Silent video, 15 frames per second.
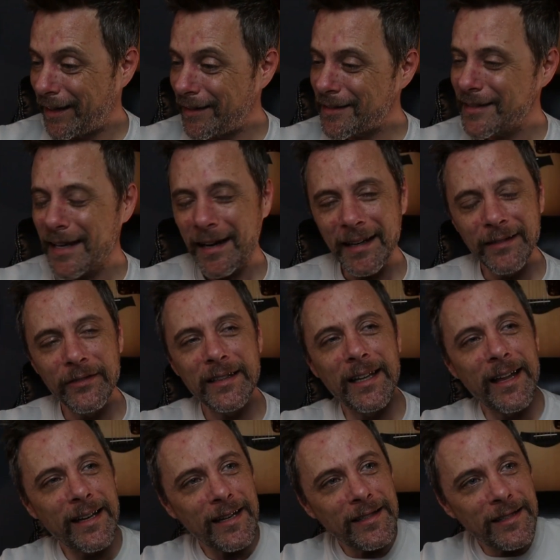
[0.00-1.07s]
it's not even
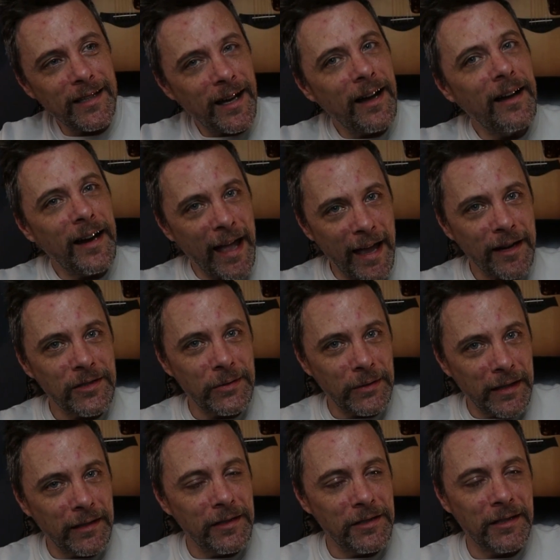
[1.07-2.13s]
like it's not
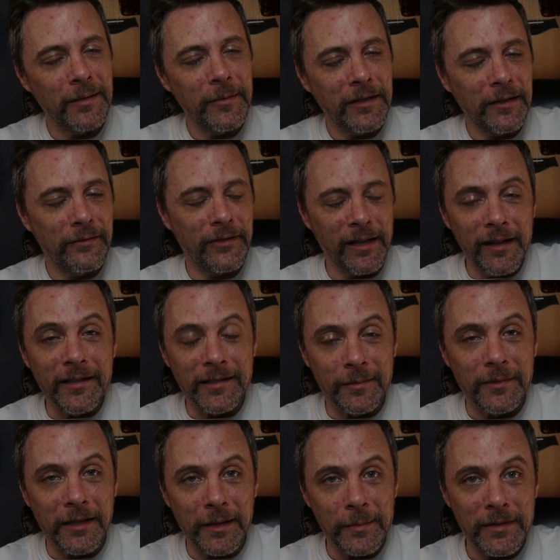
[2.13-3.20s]
actually legitimately funny
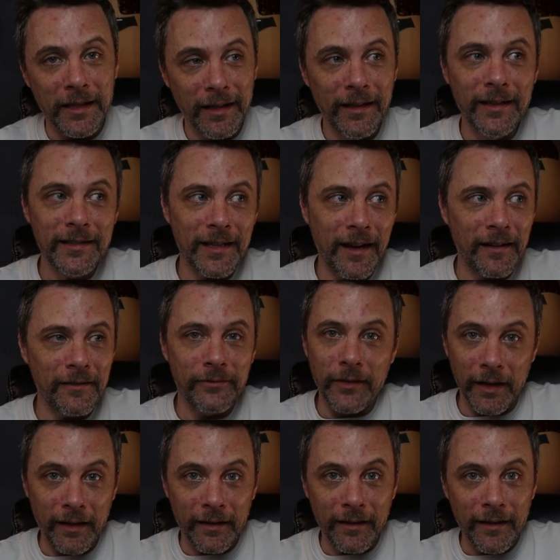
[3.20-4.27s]
sometimes. It is kind of
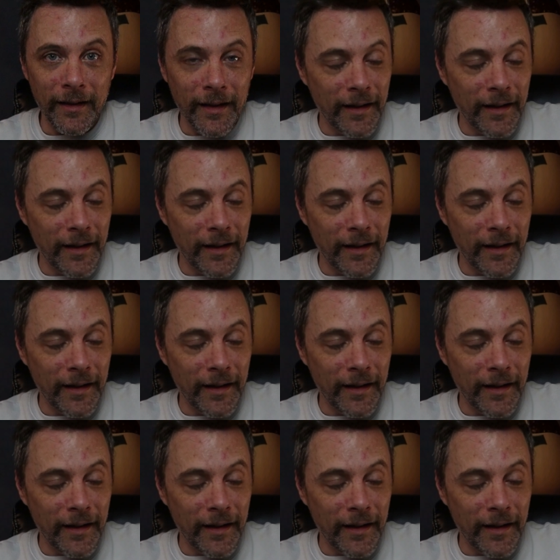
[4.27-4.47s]
funny.